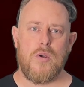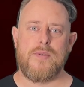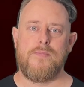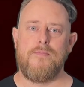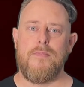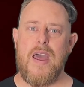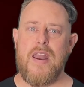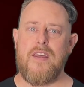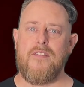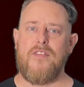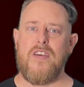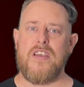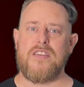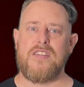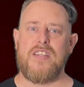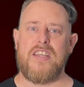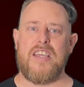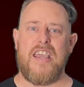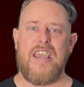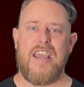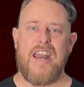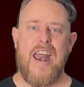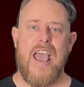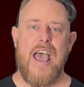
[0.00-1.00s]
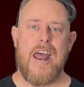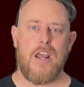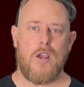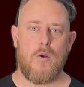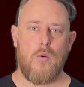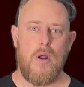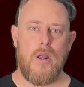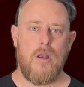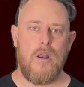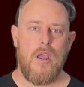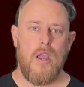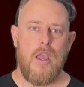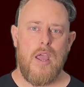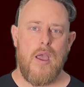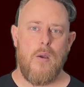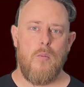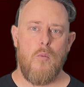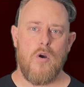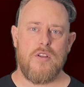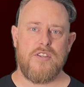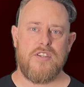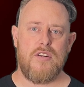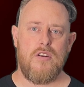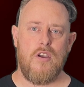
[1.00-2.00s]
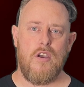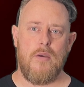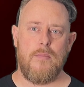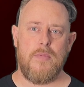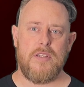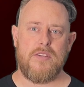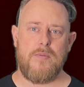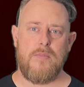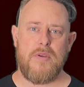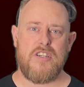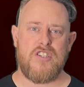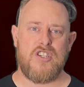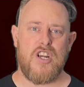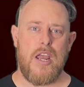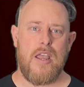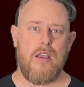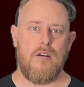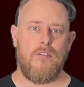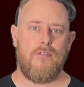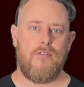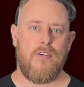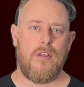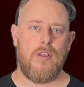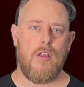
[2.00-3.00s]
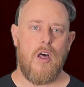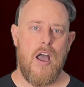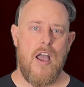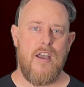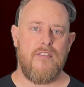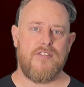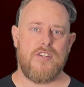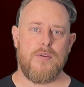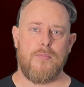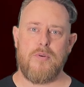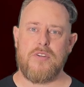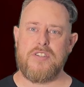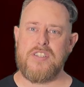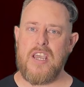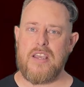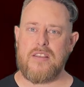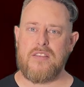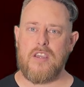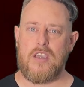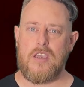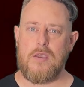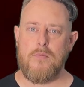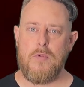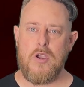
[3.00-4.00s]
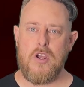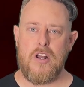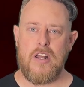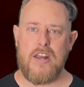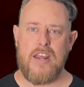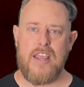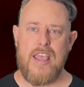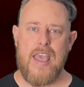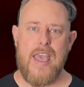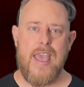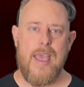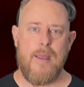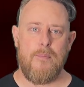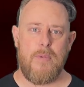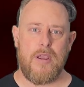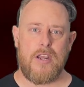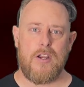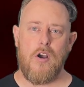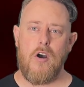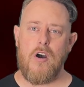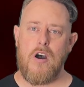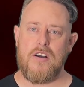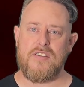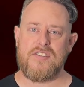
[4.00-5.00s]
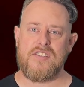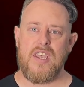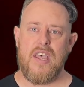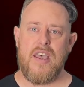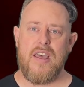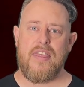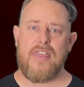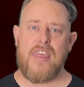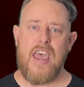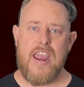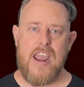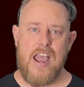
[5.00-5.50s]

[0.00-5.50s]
was manifestly inadequate and wanted Herrmann to be jailed for life to protect the community and because,